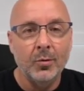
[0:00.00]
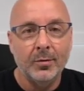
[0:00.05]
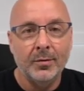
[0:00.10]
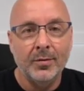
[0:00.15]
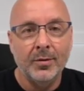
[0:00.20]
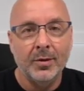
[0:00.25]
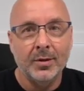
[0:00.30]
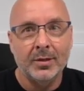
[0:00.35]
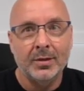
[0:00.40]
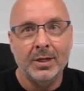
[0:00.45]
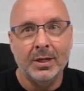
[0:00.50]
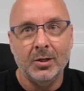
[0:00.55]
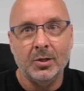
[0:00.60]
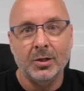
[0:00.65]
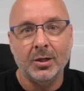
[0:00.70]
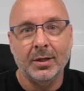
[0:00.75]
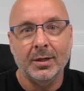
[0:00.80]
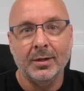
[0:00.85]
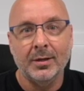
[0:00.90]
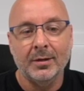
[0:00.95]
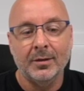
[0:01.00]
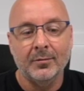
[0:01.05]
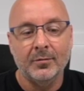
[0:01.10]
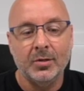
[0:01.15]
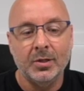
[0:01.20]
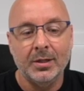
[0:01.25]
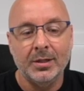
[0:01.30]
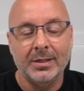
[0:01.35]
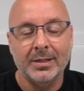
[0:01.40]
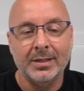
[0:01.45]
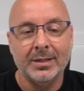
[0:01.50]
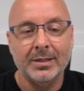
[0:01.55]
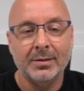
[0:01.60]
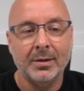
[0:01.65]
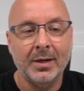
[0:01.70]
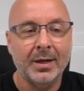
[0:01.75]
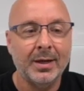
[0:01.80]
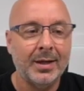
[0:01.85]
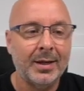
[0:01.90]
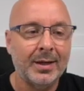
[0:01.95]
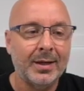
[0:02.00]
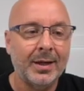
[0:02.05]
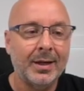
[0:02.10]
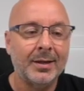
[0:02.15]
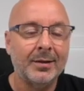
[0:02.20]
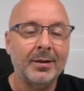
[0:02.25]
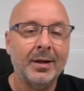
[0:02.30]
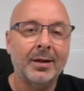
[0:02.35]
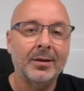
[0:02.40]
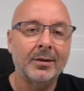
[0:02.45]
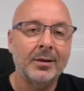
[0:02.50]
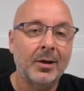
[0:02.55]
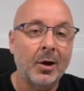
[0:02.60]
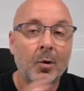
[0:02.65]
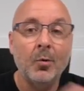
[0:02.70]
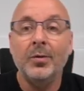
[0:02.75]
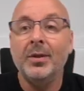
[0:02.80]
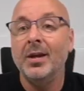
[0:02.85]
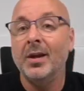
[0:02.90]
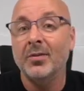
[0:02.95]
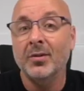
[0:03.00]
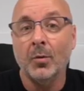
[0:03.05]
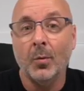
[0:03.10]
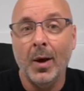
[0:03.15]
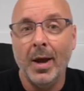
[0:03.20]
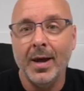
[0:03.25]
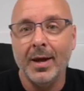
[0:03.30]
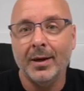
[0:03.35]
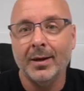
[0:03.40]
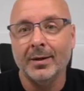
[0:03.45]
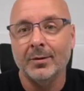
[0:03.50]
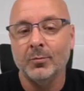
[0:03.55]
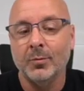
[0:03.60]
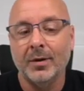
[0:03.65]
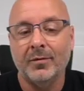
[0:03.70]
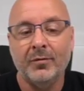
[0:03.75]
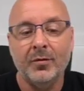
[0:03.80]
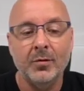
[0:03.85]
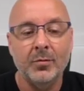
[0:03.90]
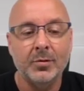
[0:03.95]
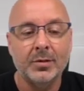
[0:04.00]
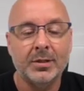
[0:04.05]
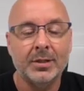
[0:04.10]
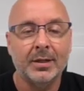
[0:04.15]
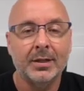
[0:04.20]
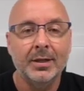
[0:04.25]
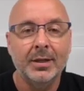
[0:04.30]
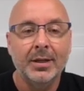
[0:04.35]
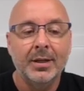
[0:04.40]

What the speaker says: the teaching of Jesus and go the other way and refuse to